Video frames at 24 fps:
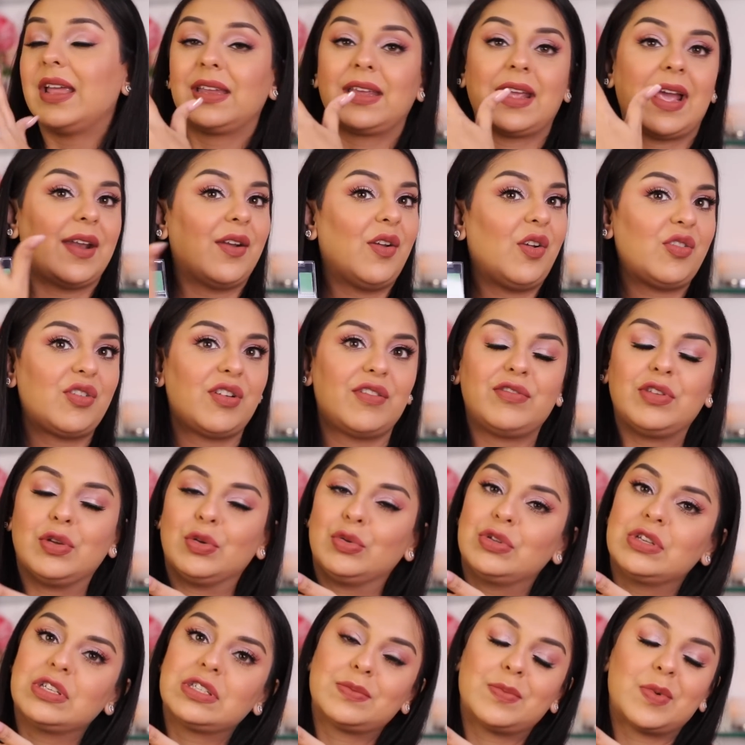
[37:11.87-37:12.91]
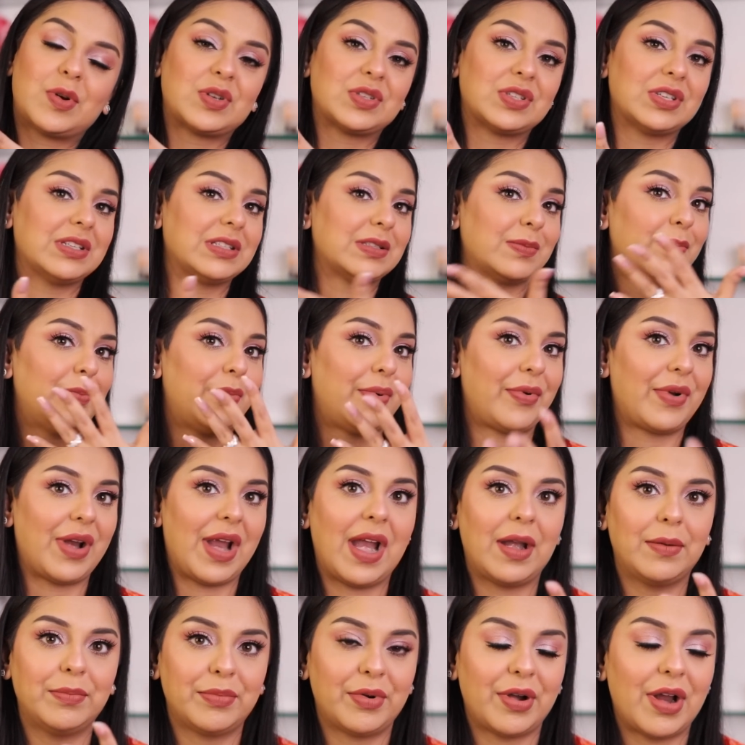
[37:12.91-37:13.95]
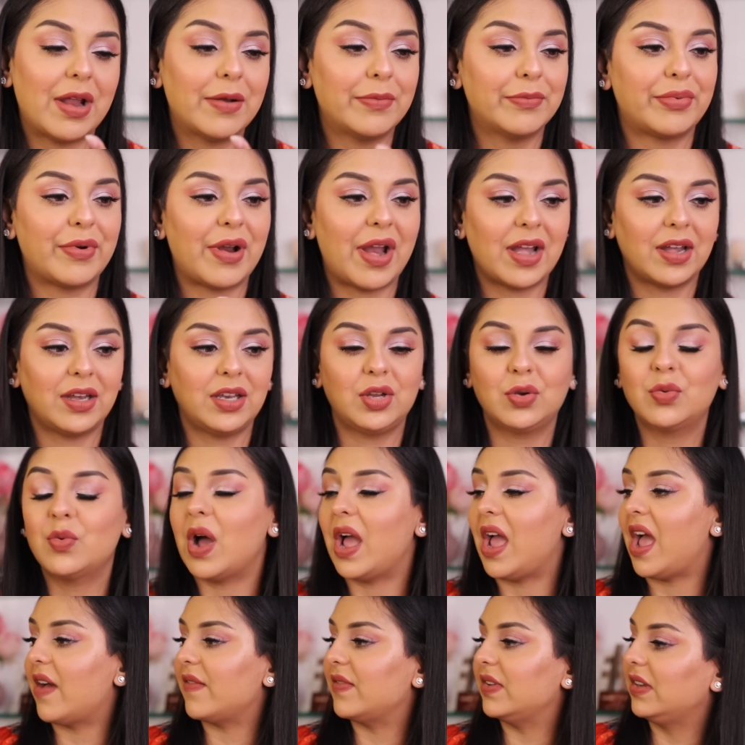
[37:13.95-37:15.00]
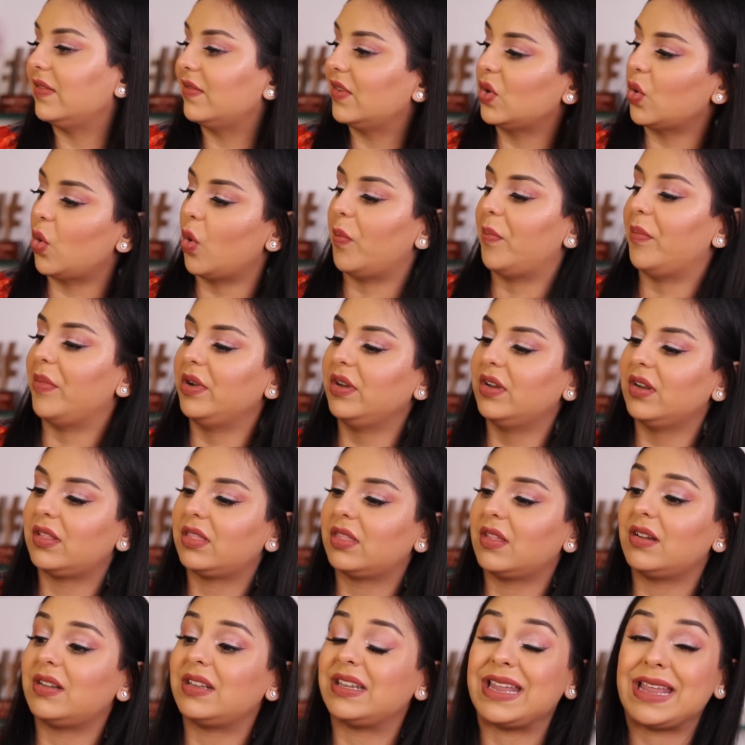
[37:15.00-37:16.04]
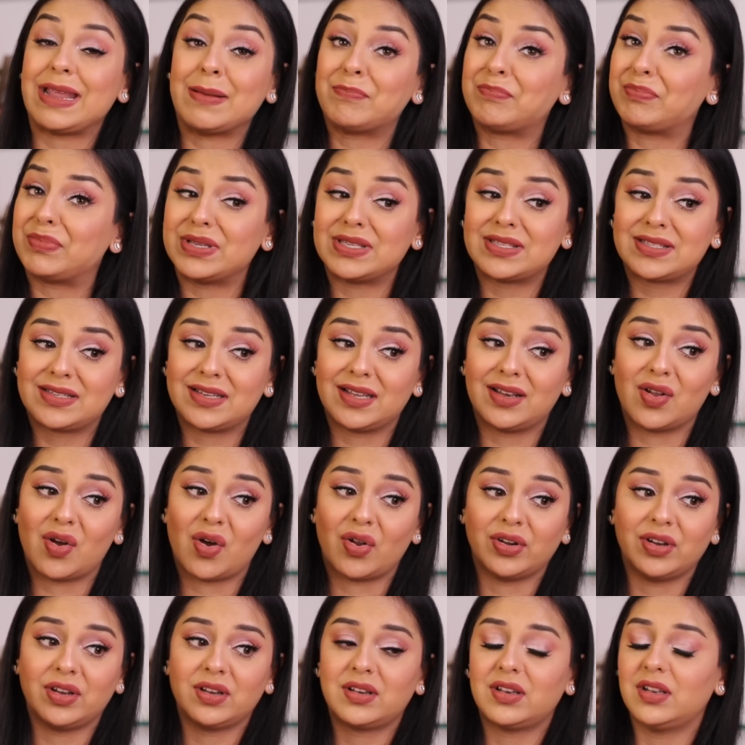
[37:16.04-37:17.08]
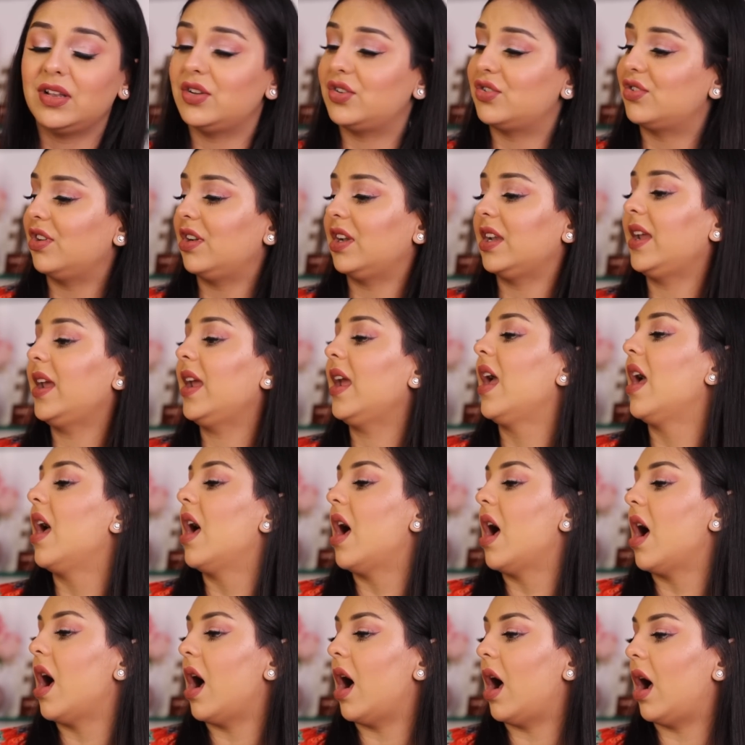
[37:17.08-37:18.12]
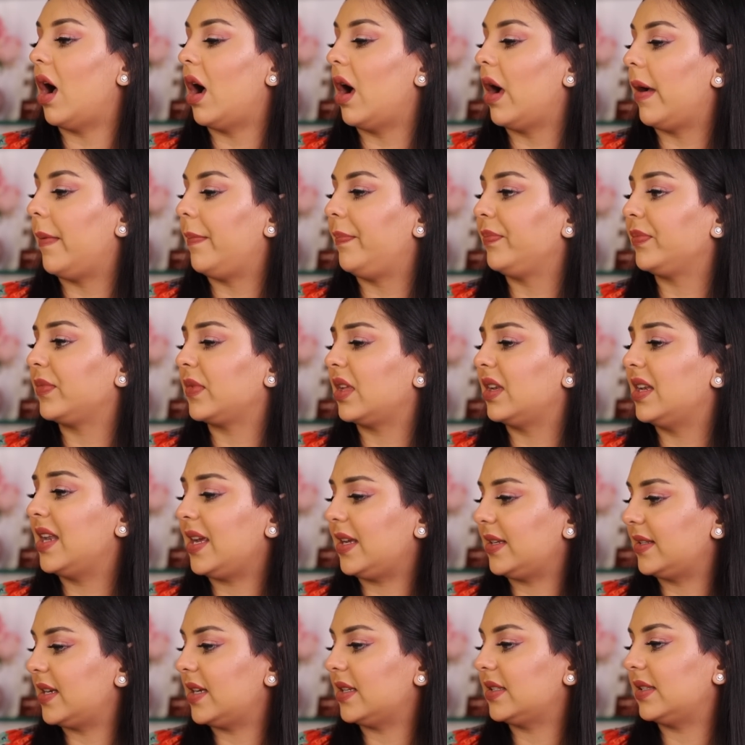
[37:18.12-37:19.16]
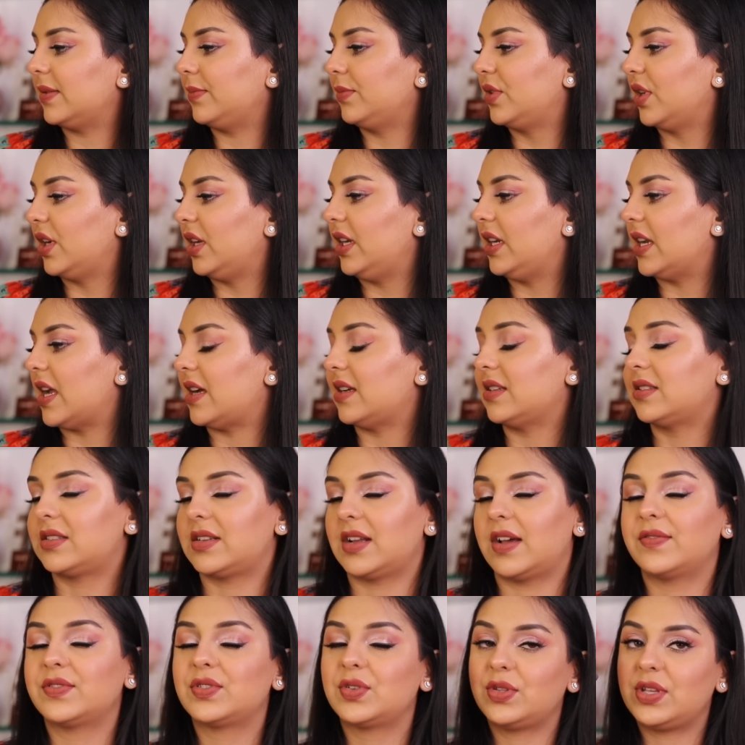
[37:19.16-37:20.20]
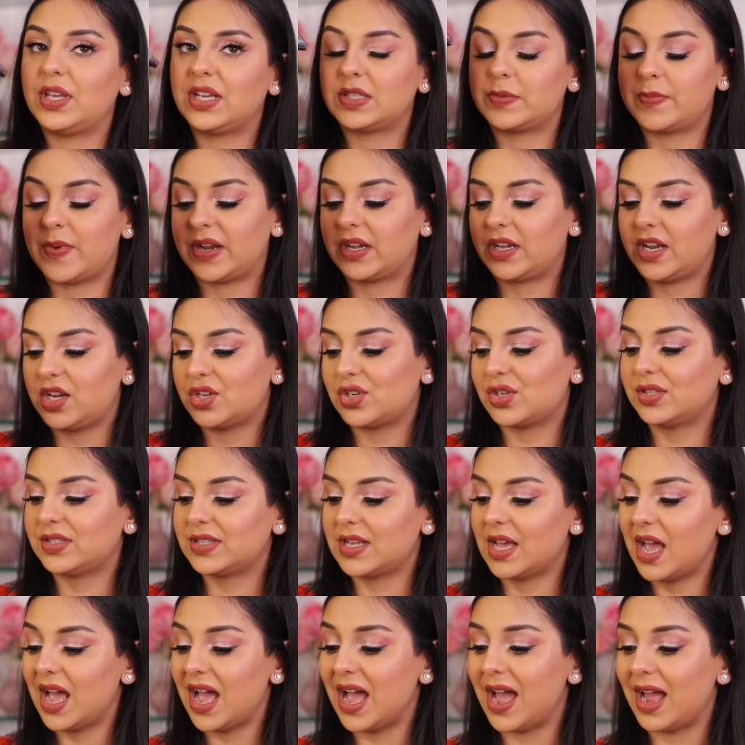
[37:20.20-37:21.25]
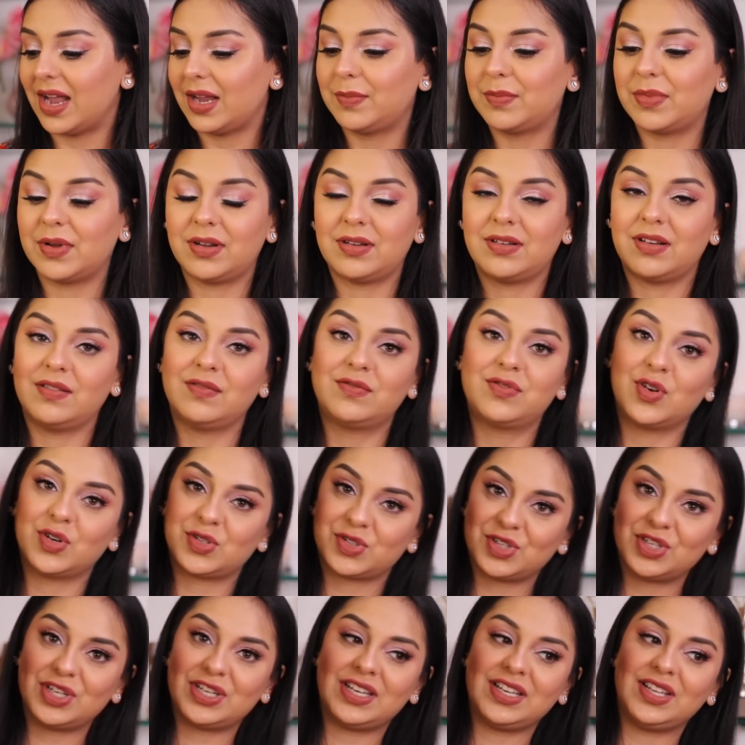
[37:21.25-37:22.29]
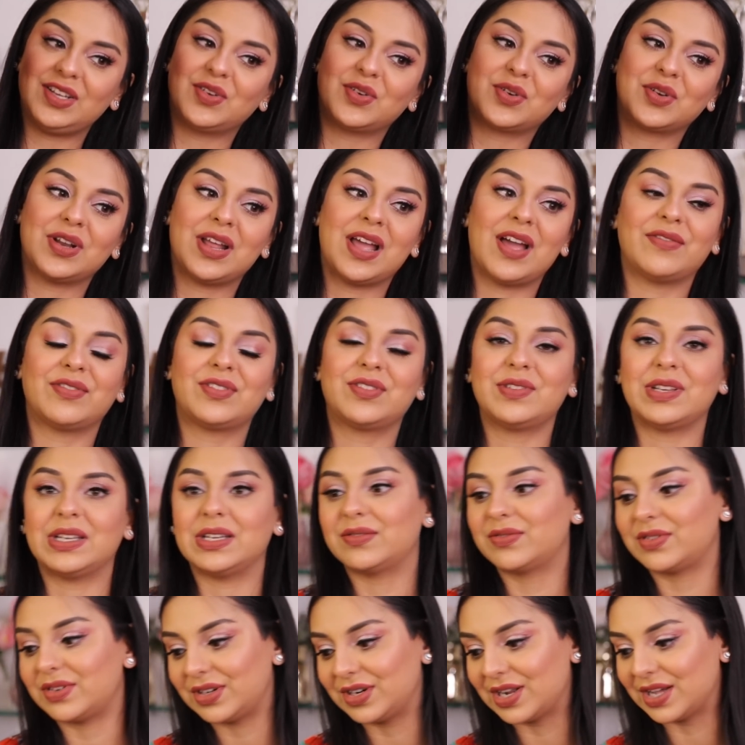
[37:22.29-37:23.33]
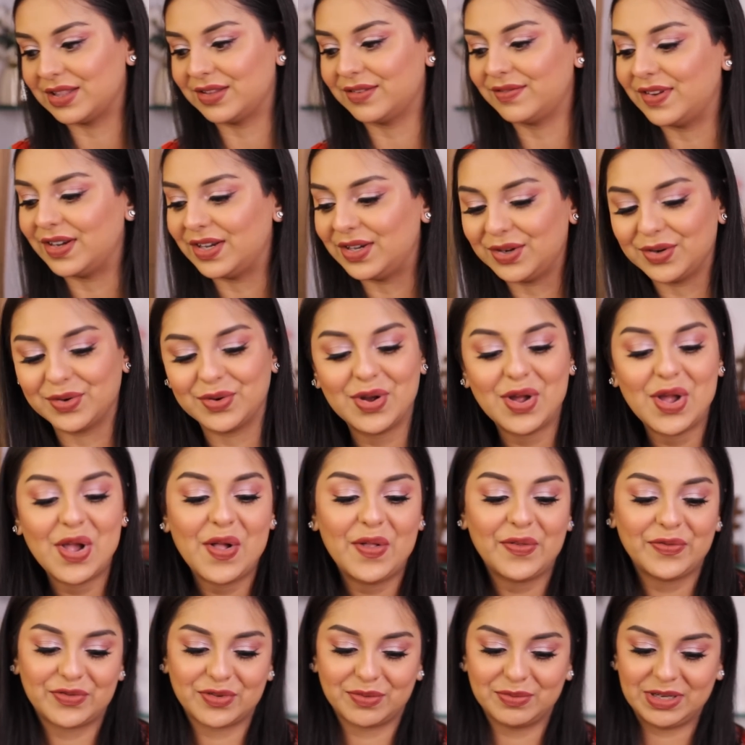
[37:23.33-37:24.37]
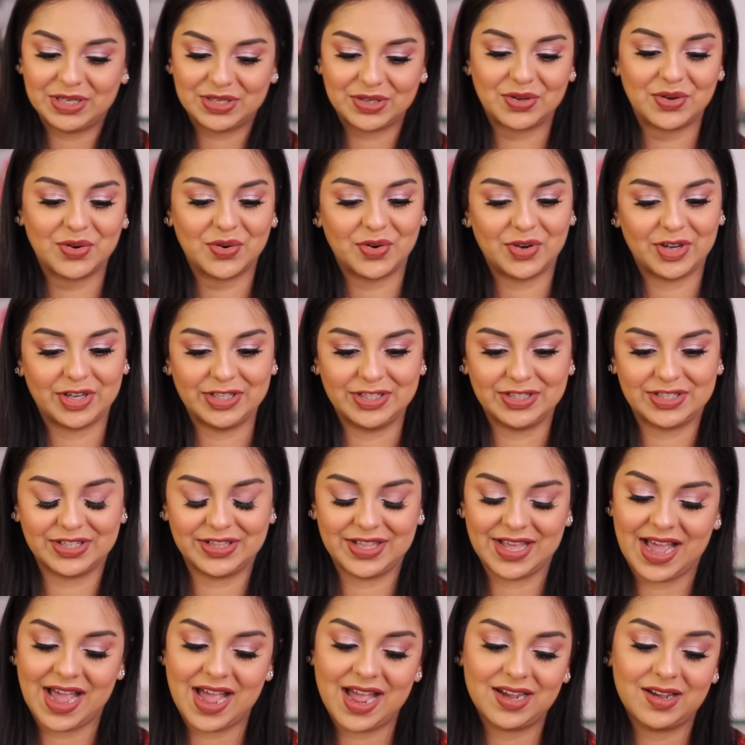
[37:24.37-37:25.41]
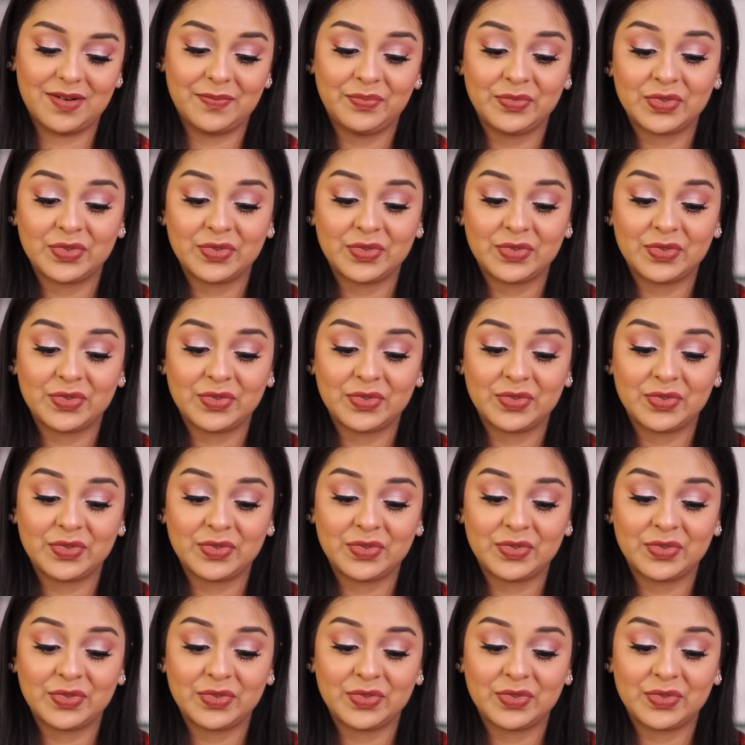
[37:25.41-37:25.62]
Cannot review this because it is brand new. I haven't even opened it. The tape is still on it, literally. NYX does some really nice stuff, so the expectations are high. But unfortunately, you're going to have to wait for another video for me to go into that.